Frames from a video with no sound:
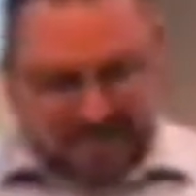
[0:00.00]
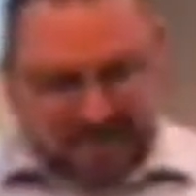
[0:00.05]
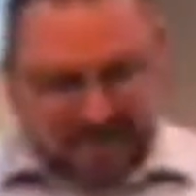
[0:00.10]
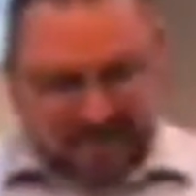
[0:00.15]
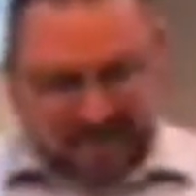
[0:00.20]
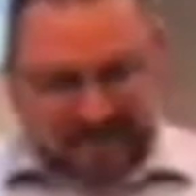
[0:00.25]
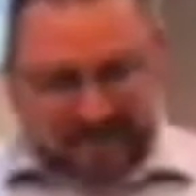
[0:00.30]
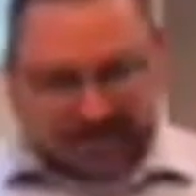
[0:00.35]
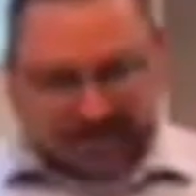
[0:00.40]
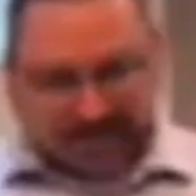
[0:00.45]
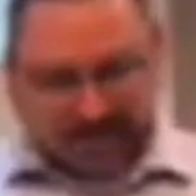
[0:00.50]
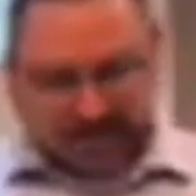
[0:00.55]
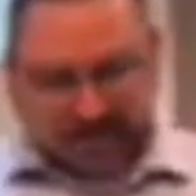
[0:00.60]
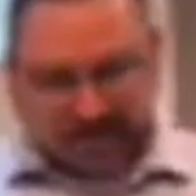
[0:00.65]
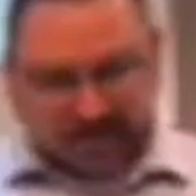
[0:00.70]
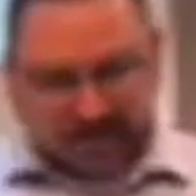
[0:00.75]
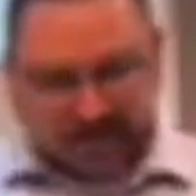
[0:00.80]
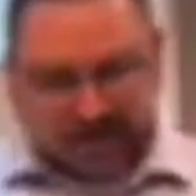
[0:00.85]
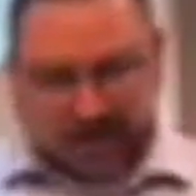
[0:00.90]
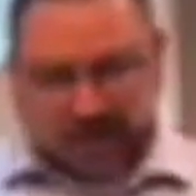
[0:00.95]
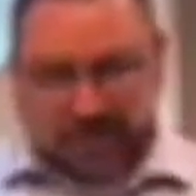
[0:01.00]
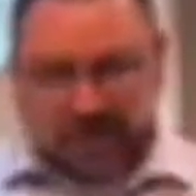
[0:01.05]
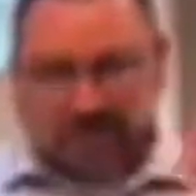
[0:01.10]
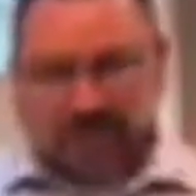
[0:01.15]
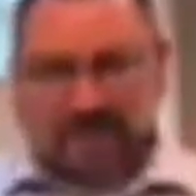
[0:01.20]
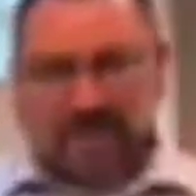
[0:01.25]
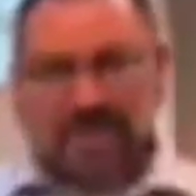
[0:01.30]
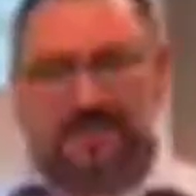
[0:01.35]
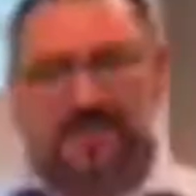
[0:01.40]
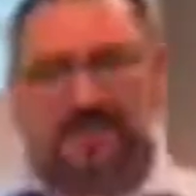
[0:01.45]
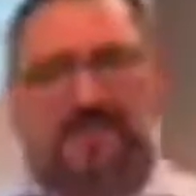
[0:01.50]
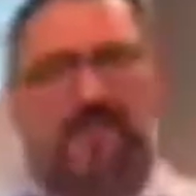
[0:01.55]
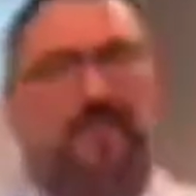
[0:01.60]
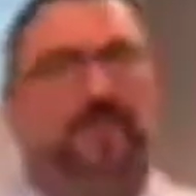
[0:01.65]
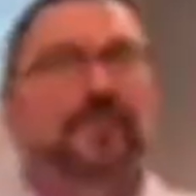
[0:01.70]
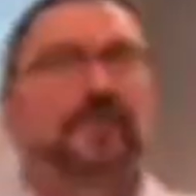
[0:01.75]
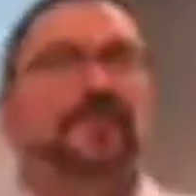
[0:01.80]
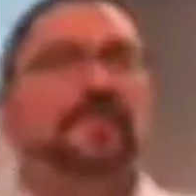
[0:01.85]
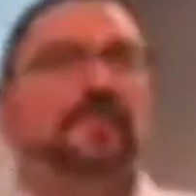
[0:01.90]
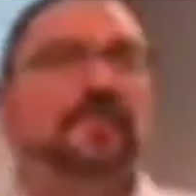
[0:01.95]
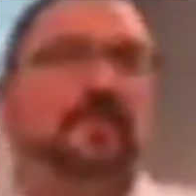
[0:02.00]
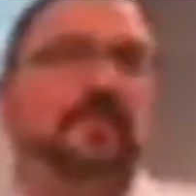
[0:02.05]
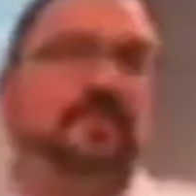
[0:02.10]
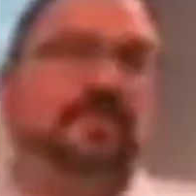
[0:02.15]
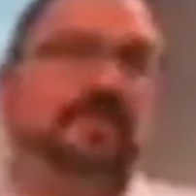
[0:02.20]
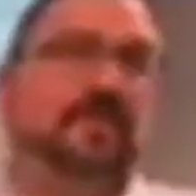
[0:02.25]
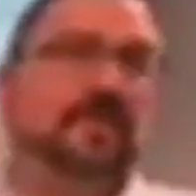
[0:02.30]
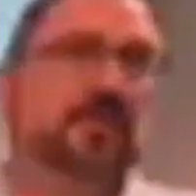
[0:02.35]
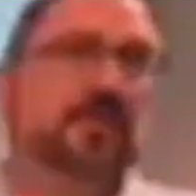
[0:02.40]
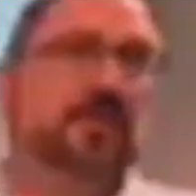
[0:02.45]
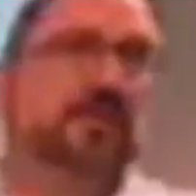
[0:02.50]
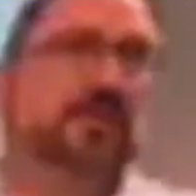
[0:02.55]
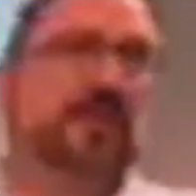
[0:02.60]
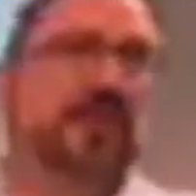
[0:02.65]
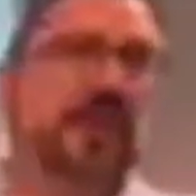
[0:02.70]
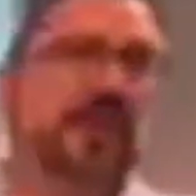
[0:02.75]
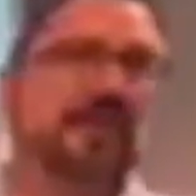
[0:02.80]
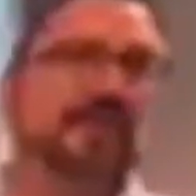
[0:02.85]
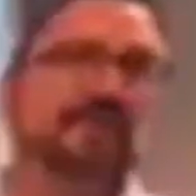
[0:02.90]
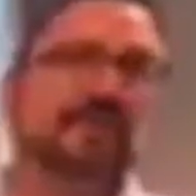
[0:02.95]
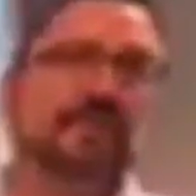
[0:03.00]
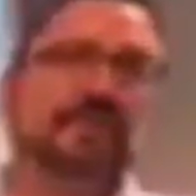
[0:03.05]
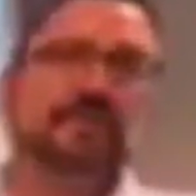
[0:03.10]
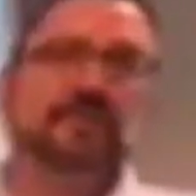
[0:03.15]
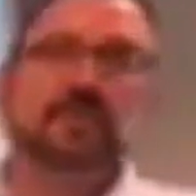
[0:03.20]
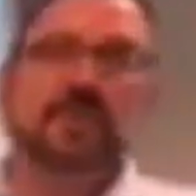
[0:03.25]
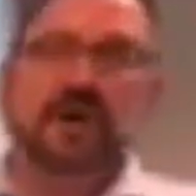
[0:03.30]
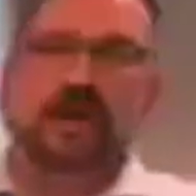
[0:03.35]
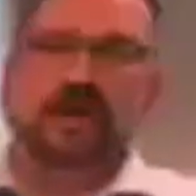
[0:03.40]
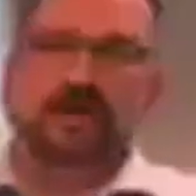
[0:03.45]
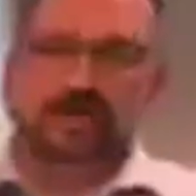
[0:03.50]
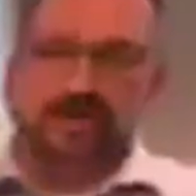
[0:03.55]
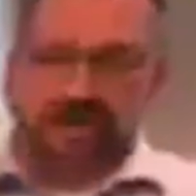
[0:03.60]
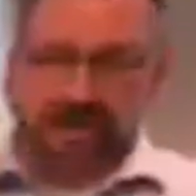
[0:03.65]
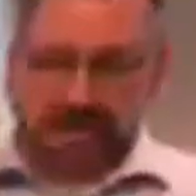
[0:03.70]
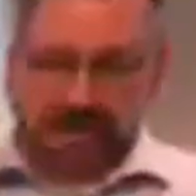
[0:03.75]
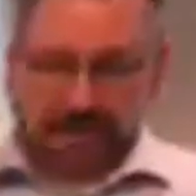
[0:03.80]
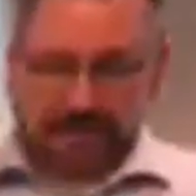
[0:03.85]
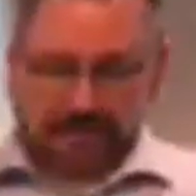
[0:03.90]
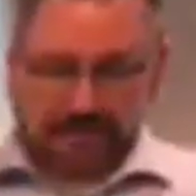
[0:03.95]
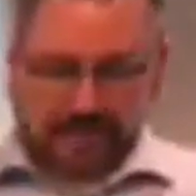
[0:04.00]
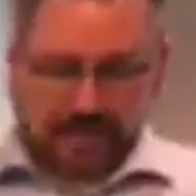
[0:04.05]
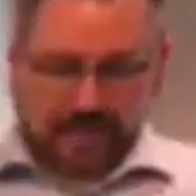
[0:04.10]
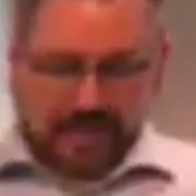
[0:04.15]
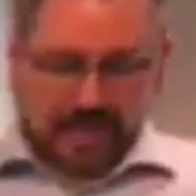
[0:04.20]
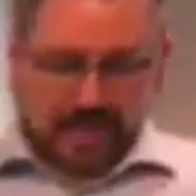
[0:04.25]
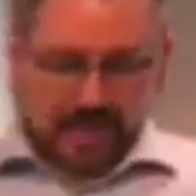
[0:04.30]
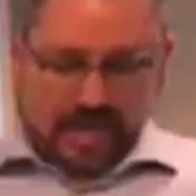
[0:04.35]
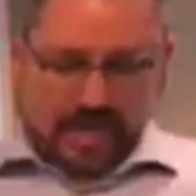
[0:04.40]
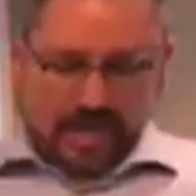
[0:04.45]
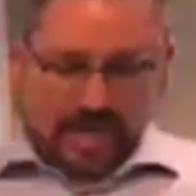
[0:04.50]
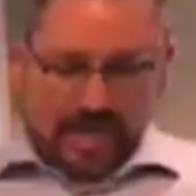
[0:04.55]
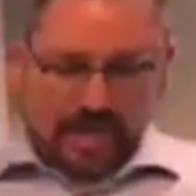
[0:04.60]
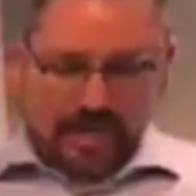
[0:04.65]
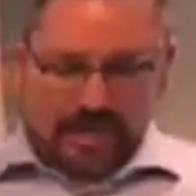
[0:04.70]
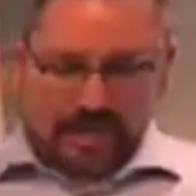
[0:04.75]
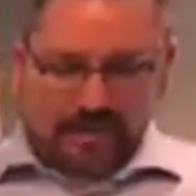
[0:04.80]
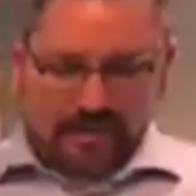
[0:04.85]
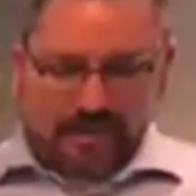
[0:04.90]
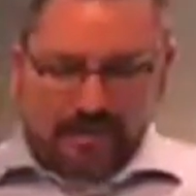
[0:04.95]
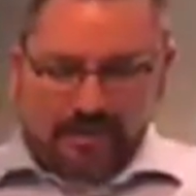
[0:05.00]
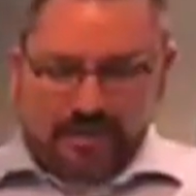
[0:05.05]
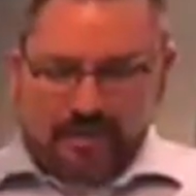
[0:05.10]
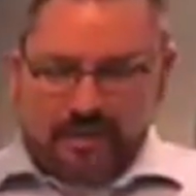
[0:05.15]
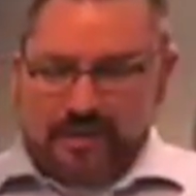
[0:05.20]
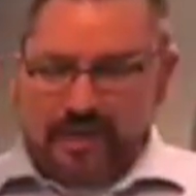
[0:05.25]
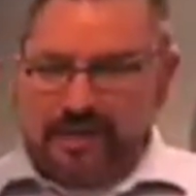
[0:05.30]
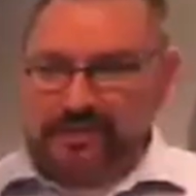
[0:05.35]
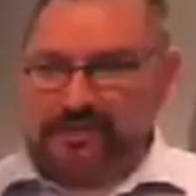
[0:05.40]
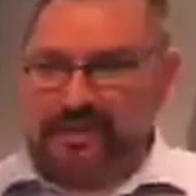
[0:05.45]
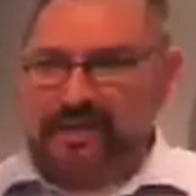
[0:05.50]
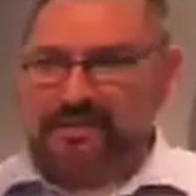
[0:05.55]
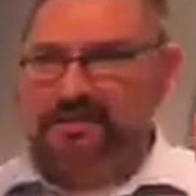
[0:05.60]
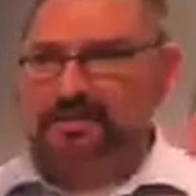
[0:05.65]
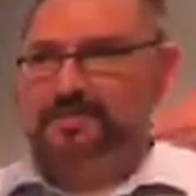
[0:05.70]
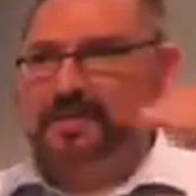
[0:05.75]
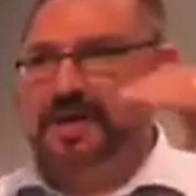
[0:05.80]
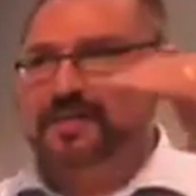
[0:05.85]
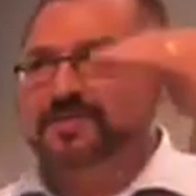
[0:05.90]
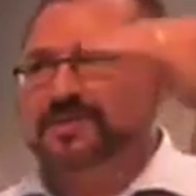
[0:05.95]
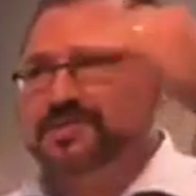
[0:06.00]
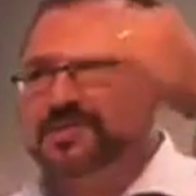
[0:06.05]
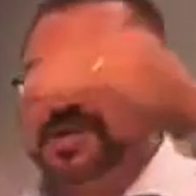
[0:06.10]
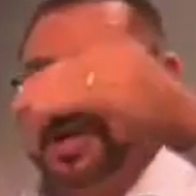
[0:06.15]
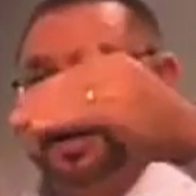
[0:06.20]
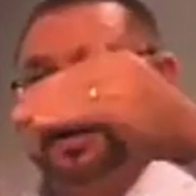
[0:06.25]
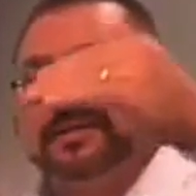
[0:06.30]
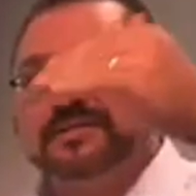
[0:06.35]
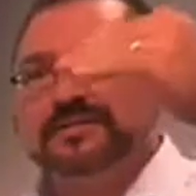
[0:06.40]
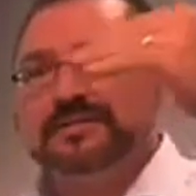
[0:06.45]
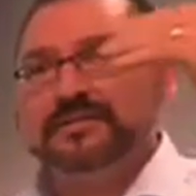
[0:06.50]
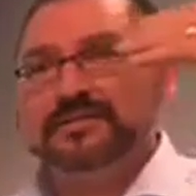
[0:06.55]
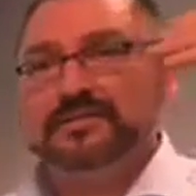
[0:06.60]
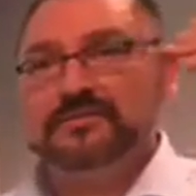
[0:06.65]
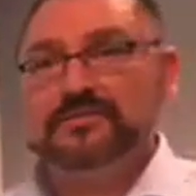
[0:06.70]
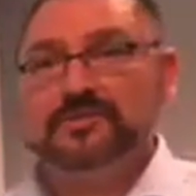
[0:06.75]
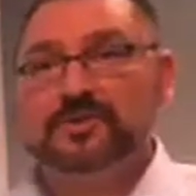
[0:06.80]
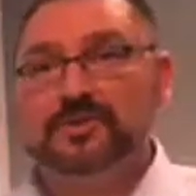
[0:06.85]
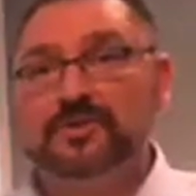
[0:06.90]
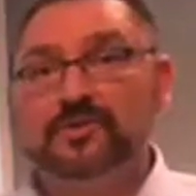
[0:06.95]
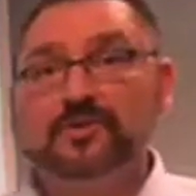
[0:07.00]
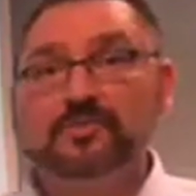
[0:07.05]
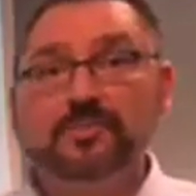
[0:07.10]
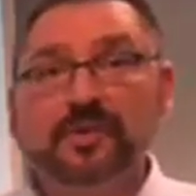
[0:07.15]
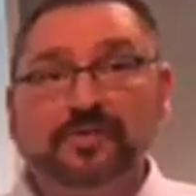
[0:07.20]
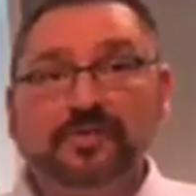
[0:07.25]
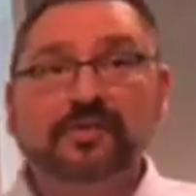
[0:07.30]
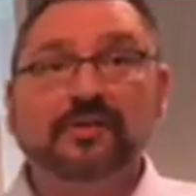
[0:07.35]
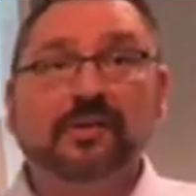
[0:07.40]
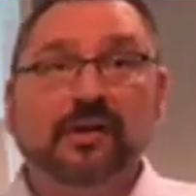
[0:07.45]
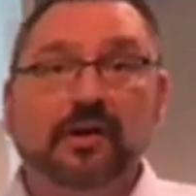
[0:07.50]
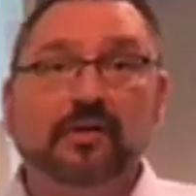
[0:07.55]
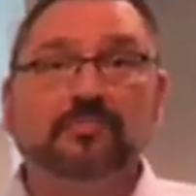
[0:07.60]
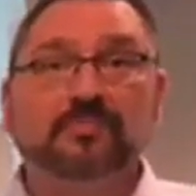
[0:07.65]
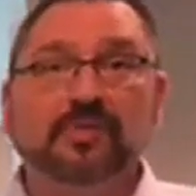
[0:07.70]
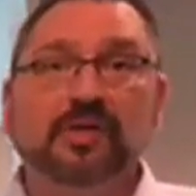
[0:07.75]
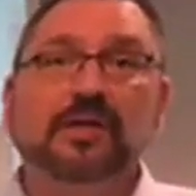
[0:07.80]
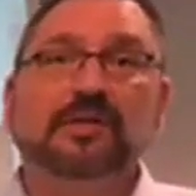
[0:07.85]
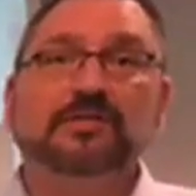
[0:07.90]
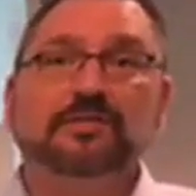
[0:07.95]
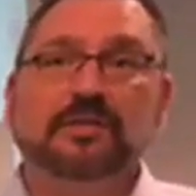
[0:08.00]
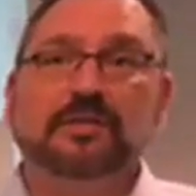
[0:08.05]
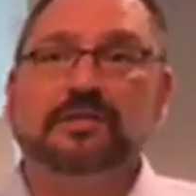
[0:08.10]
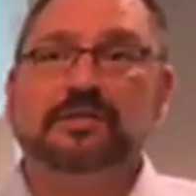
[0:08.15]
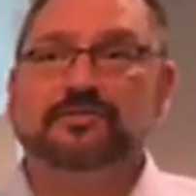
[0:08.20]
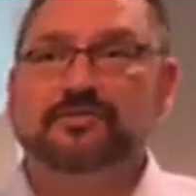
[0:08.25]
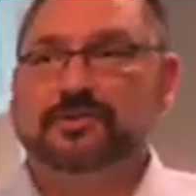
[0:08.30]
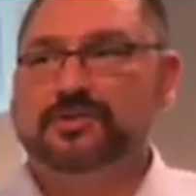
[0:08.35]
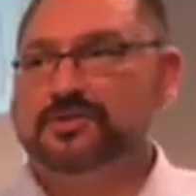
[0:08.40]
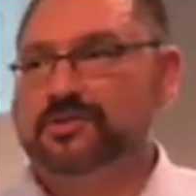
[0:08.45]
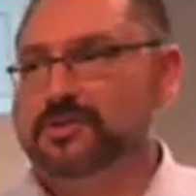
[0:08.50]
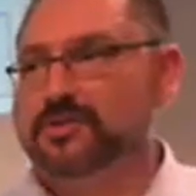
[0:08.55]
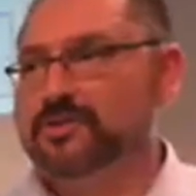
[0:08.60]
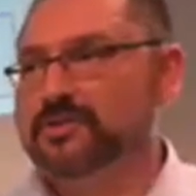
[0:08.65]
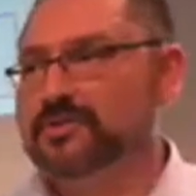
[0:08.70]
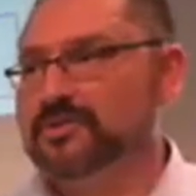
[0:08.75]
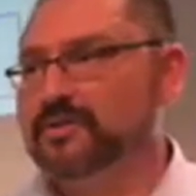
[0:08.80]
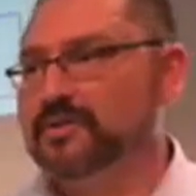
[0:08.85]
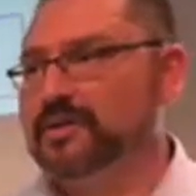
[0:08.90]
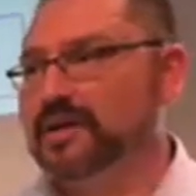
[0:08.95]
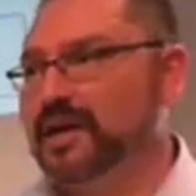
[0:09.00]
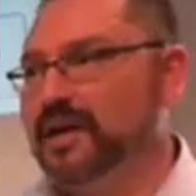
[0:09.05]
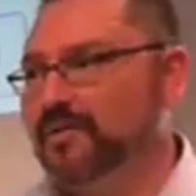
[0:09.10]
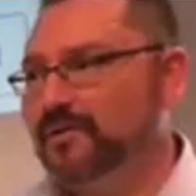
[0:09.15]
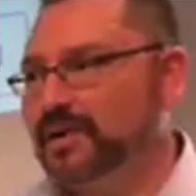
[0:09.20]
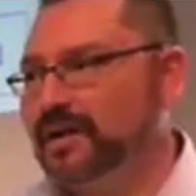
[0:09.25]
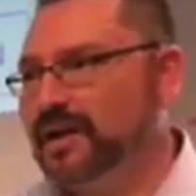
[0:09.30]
But uh, the world needs more people who will have these qualities. And, you know, I talked about the challenges of truth, but there are blessings for truth, okay? I